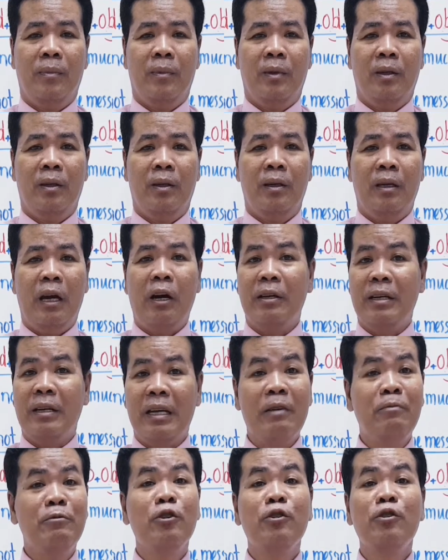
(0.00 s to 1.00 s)
And
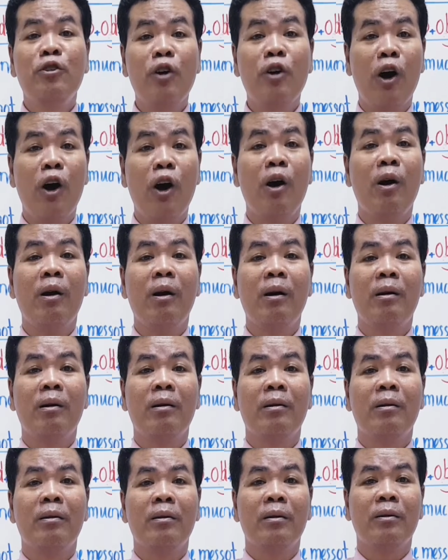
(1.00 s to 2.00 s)
if you don't
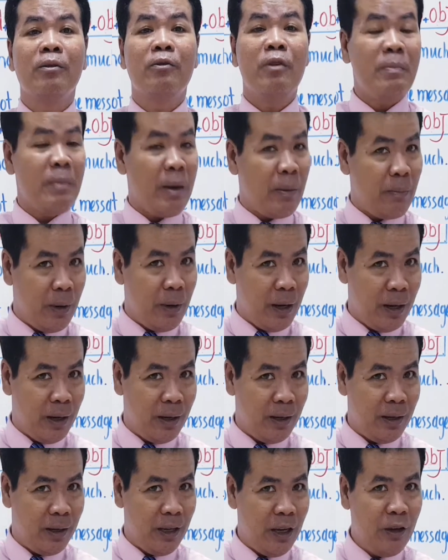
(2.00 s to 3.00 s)
remember,
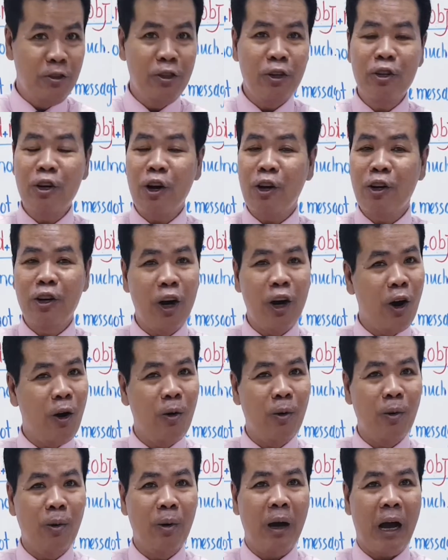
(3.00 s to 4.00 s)
if you don't
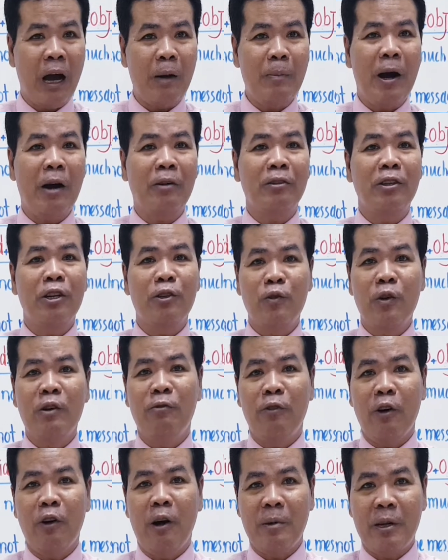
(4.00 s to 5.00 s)
know about the three
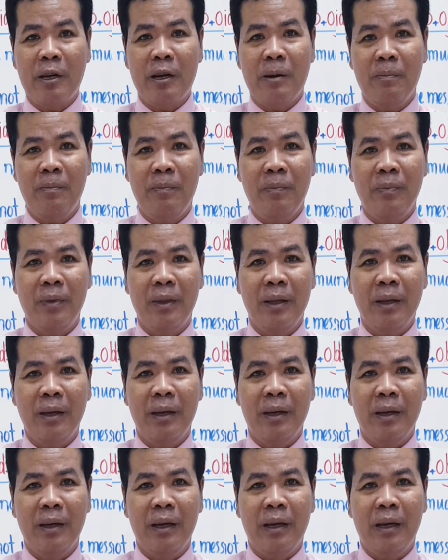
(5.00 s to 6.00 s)
forms of them,
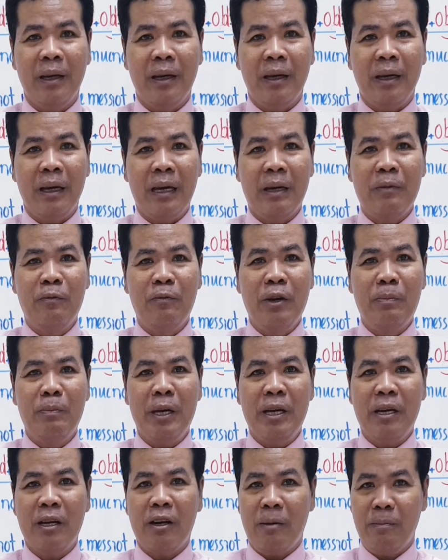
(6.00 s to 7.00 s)
it will be
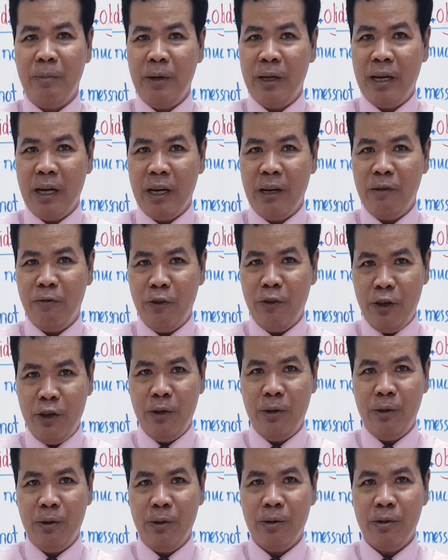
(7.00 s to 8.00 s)
complicated for
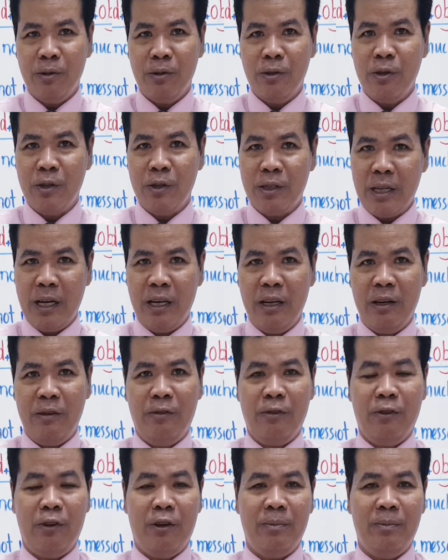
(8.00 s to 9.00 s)
you to study the
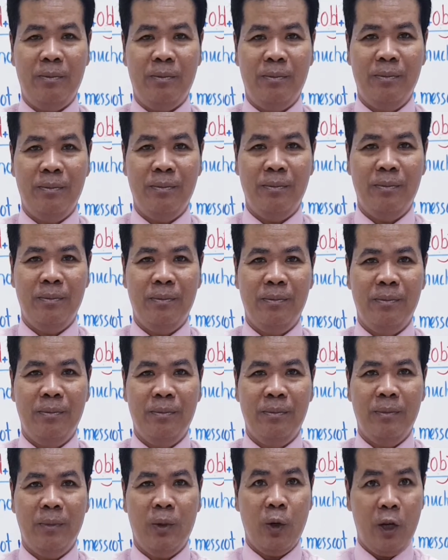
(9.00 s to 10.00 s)
form.
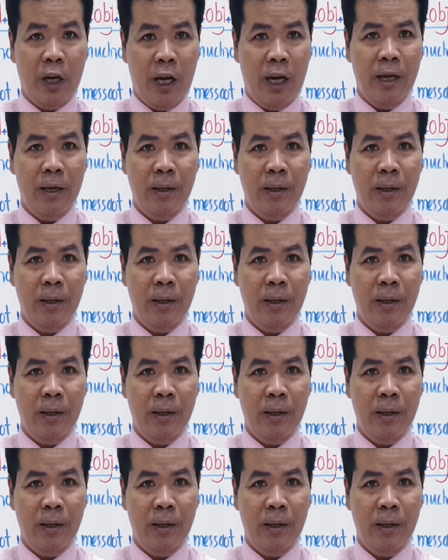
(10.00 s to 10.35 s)
Okay?